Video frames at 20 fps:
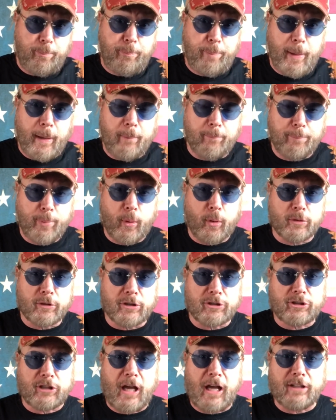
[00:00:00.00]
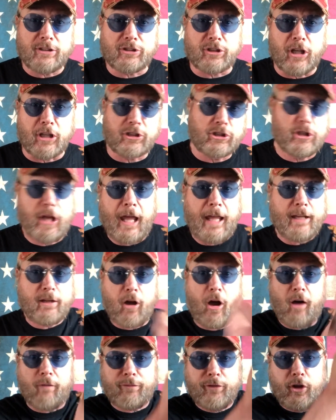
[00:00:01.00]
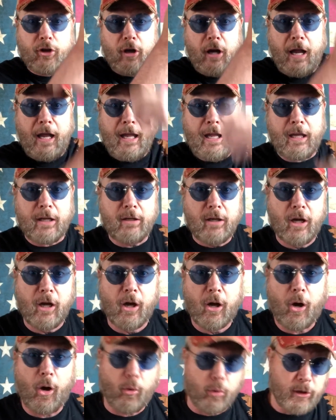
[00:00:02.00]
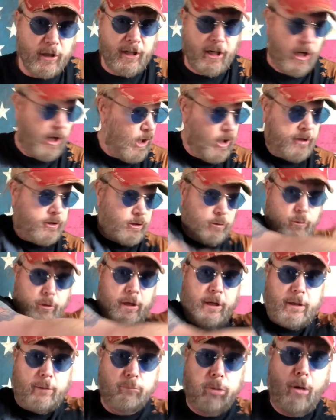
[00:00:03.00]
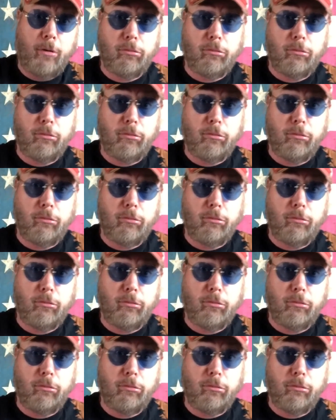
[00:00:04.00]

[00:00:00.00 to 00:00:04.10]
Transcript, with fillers: pit bull decides to take off your hand holding the onion ring.